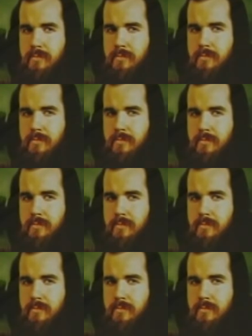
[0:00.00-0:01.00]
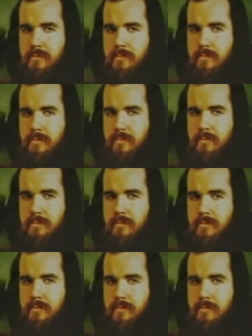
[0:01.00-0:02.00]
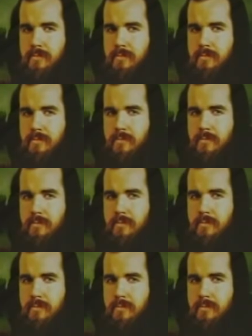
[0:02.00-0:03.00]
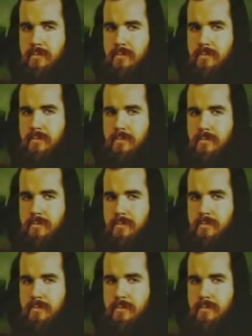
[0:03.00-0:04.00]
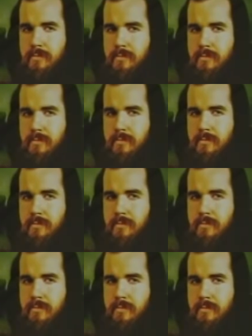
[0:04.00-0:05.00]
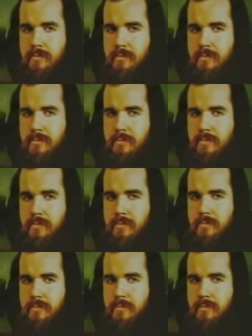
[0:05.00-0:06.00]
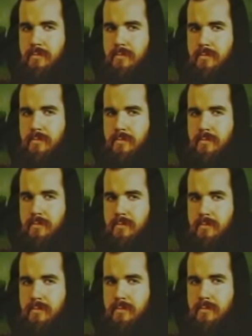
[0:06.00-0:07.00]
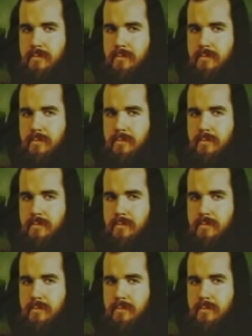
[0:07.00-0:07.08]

The person shown says nothing.